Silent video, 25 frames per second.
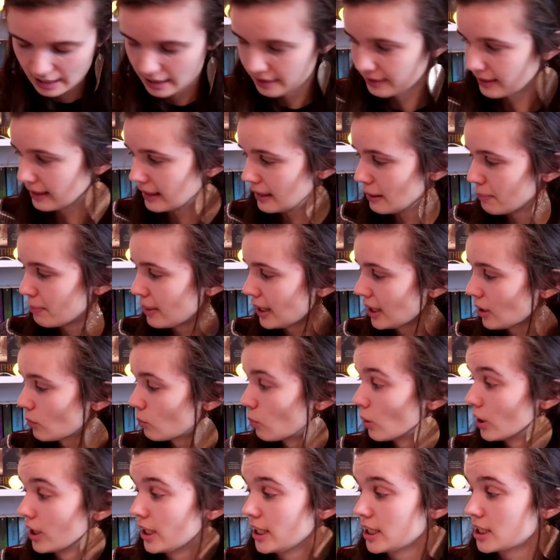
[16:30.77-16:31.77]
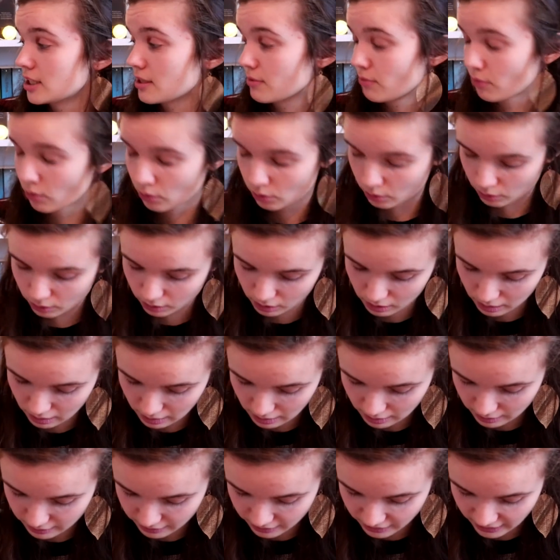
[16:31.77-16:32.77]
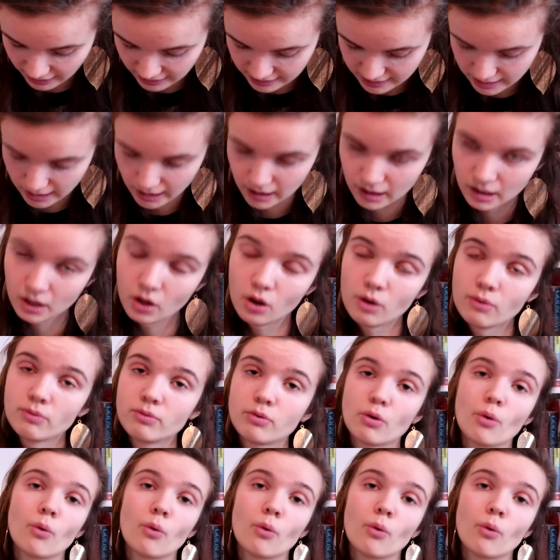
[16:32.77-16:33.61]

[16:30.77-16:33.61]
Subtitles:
The pink one is for things I love